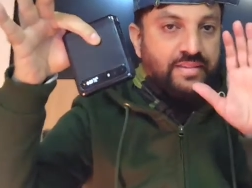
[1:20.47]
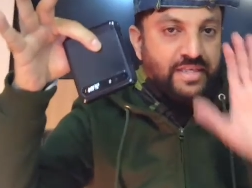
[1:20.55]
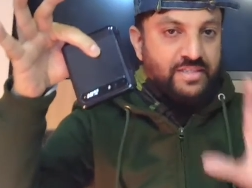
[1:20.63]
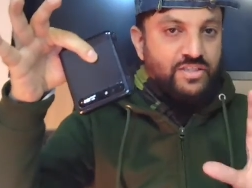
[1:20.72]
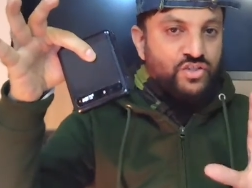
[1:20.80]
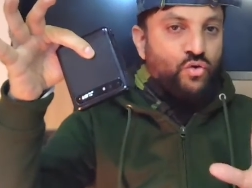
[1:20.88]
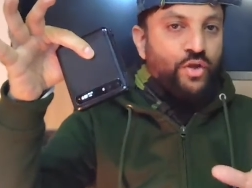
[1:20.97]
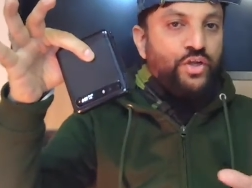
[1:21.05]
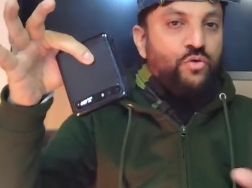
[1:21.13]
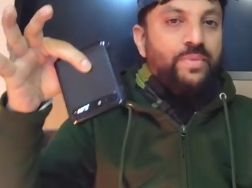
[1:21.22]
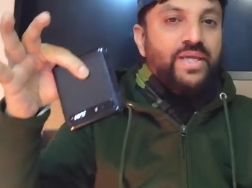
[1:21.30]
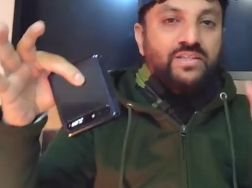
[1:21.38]
This is going
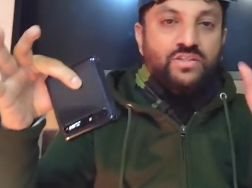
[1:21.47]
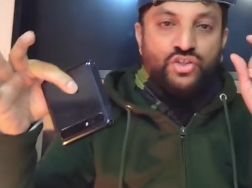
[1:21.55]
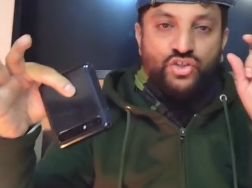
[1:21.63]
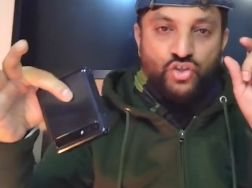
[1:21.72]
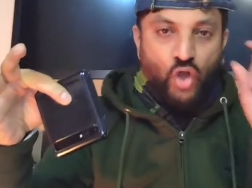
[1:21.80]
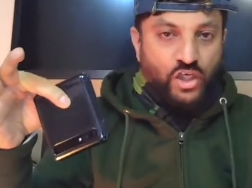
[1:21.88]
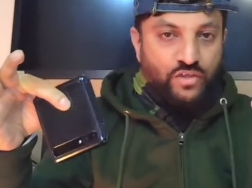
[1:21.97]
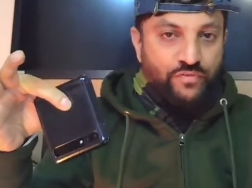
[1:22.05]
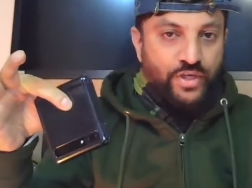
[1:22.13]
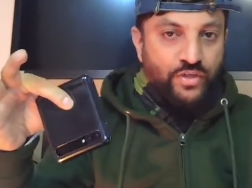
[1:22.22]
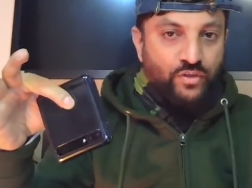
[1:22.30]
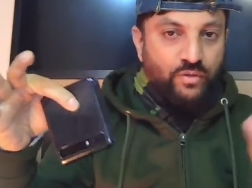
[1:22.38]
to be a short
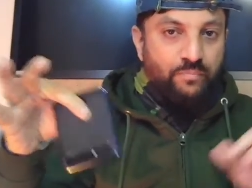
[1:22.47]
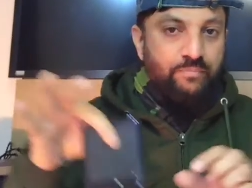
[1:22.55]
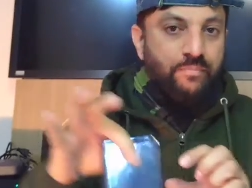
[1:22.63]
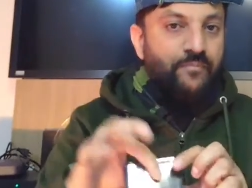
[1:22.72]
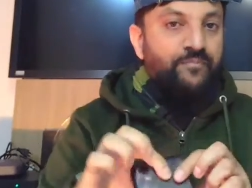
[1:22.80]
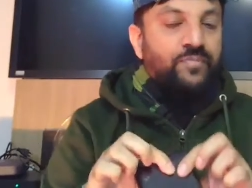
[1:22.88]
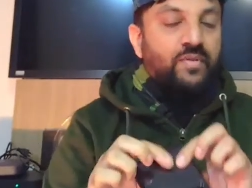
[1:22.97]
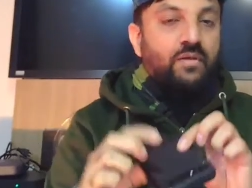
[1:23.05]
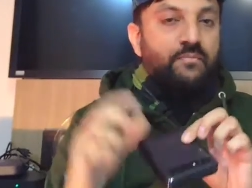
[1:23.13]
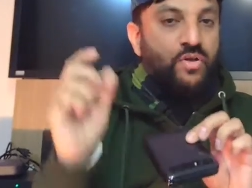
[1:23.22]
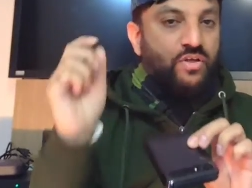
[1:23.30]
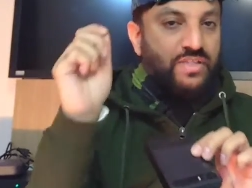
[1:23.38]
video
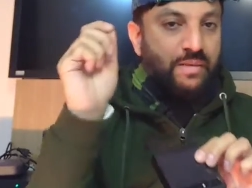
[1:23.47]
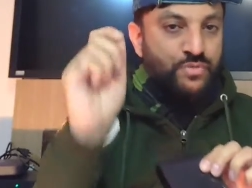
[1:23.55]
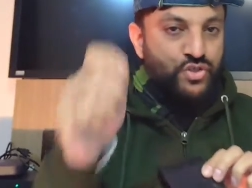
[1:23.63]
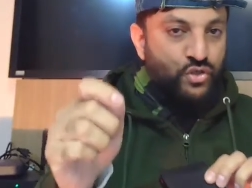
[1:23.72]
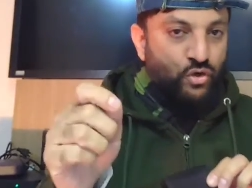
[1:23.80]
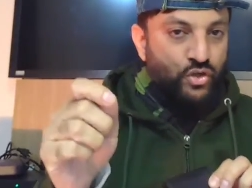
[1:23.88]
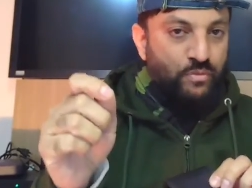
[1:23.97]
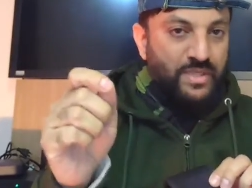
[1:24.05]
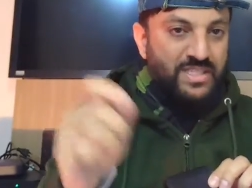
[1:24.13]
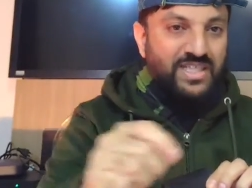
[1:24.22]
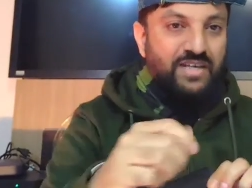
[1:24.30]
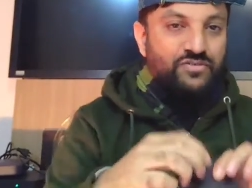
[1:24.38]
because I'm sure you
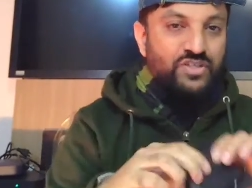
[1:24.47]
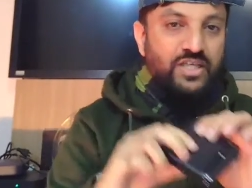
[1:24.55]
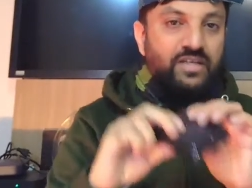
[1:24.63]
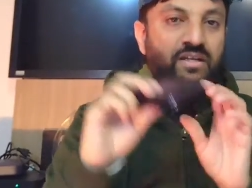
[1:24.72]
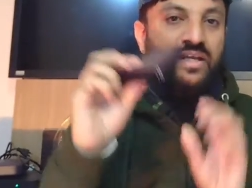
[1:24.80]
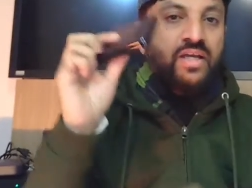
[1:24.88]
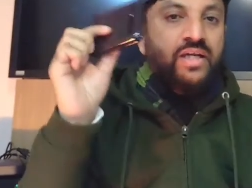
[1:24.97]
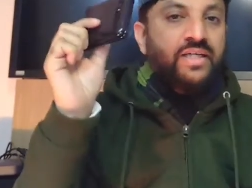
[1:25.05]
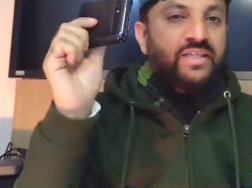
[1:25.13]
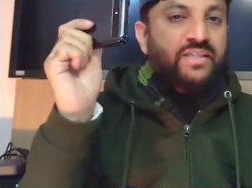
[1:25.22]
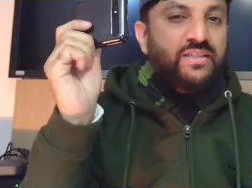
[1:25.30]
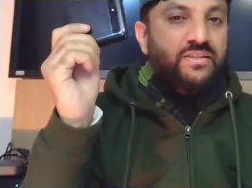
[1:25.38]
must have seen
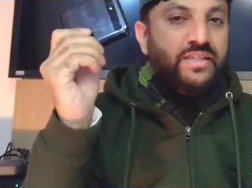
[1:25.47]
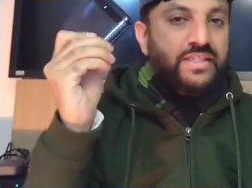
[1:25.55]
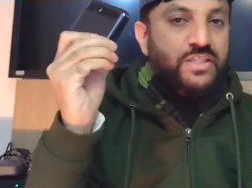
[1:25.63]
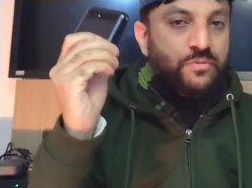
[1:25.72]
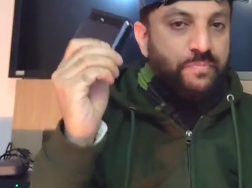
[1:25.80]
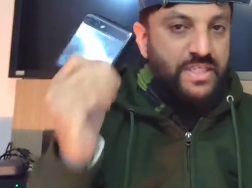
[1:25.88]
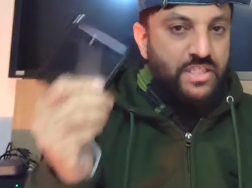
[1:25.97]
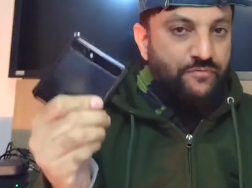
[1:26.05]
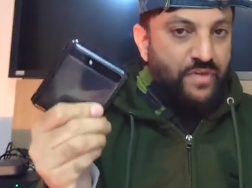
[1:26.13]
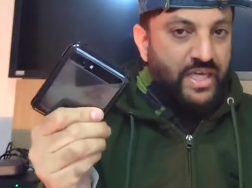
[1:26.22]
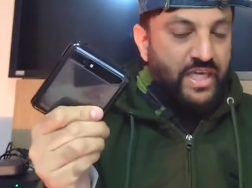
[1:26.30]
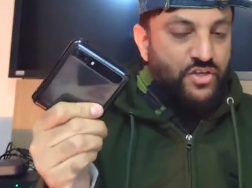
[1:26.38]
the
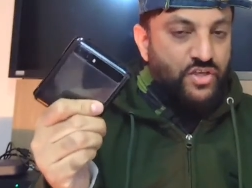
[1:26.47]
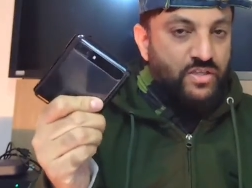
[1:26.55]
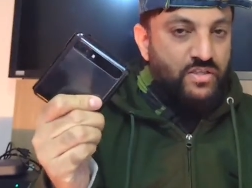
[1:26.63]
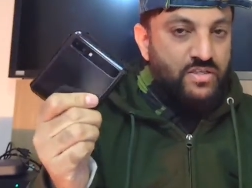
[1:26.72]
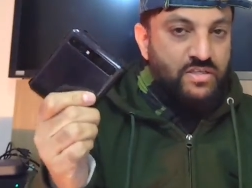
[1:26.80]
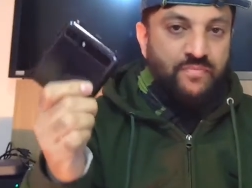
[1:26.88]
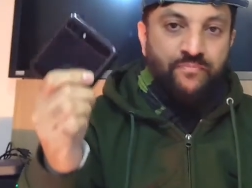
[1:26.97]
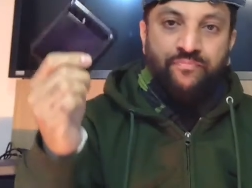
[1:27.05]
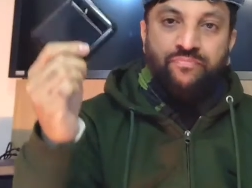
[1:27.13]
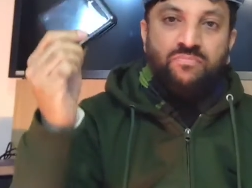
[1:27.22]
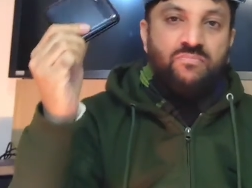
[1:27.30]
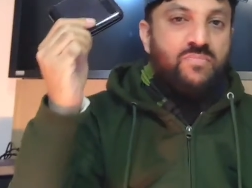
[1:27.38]
specifications,
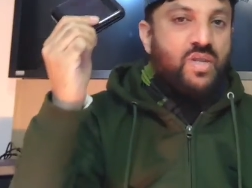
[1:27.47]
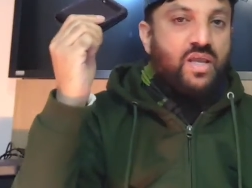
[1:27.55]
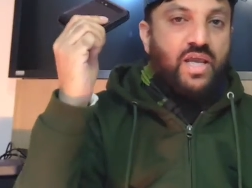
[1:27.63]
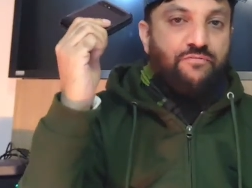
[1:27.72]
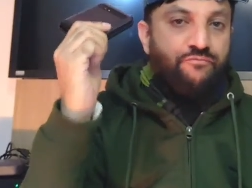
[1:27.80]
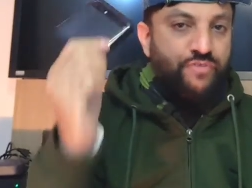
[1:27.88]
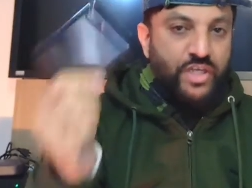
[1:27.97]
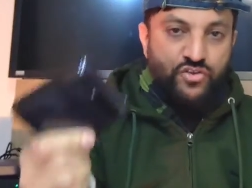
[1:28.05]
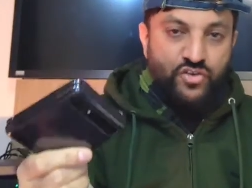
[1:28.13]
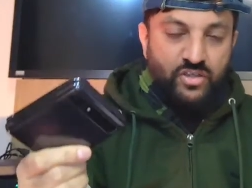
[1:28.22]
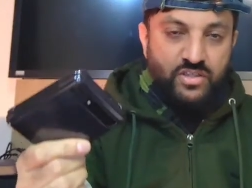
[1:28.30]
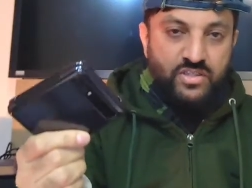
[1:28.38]

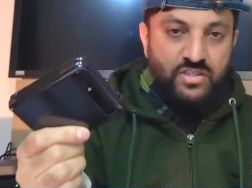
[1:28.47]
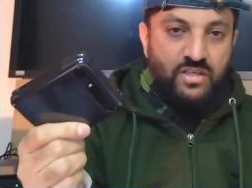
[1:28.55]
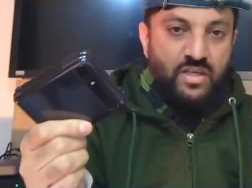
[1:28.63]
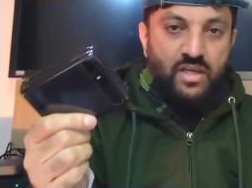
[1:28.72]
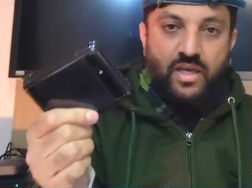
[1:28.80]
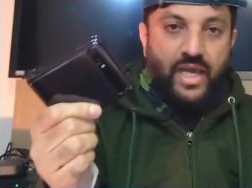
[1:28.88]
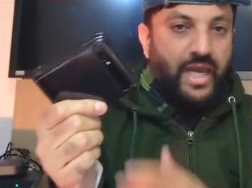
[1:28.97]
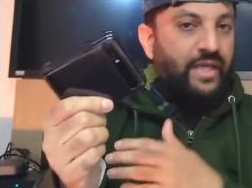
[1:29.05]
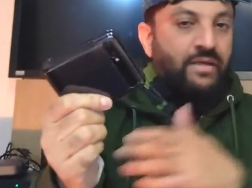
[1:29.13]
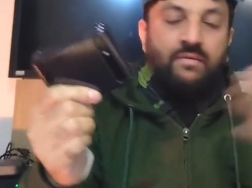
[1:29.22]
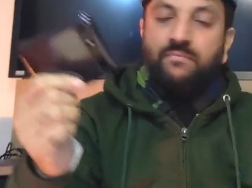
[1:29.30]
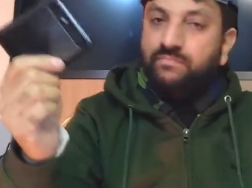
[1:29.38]
features, and